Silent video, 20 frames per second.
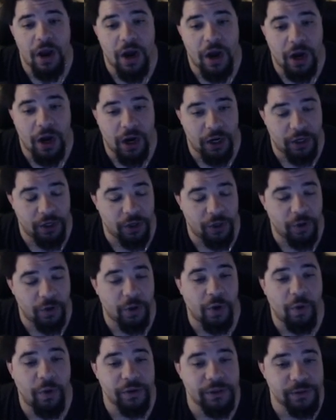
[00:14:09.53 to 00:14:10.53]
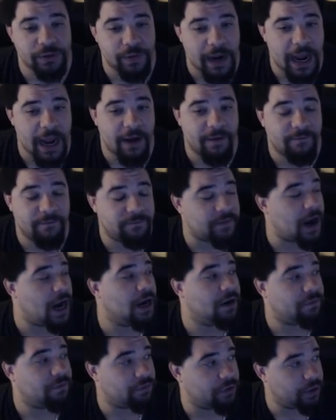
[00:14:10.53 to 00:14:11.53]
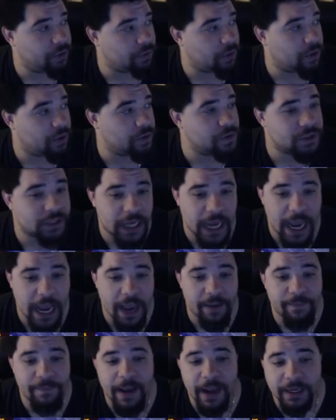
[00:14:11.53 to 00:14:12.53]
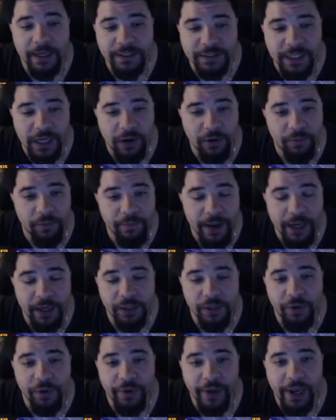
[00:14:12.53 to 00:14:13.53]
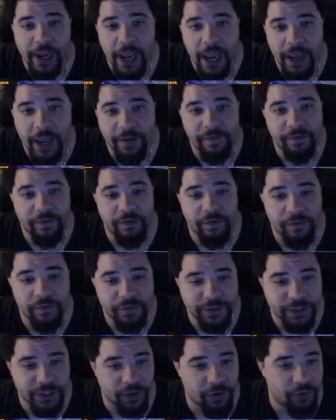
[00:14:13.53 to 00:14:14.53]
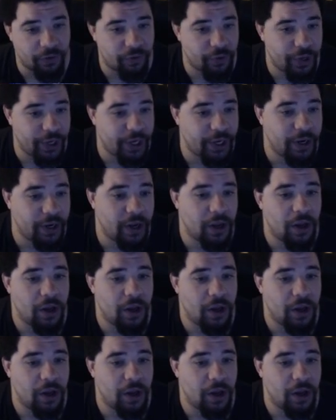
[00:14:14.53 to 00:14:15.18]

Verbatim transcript: uh, you're going to have five rerolls at maxed out mana loading and th skill three,